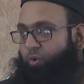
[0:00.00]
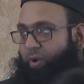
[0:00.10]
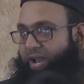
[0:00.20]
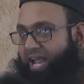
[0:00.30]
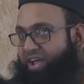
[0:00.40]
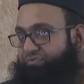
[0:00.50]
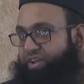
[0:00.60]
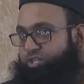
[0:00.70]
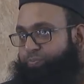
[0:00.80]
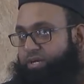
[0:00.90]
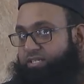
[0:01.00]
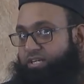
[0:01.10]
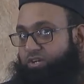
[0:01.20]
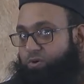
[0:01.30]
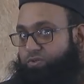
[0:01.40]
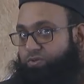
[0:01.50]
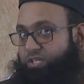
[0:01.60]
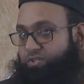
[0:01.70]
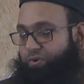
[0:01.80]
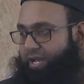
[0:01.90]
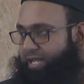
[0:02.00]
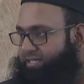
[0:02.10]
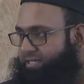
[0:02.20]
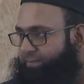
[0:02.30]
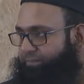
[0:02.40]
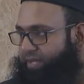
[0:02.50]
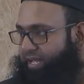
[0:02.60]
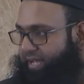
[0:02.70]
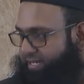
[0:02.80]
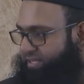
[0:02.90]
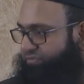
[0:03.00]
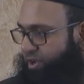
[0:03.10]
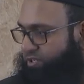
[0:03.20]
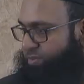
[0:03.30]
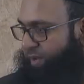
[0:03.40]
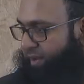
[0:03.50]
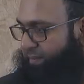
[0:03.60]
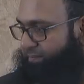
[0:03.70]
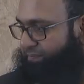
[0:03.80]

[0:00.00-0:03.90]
when an average person goes to the toilet, he gets the foul smell.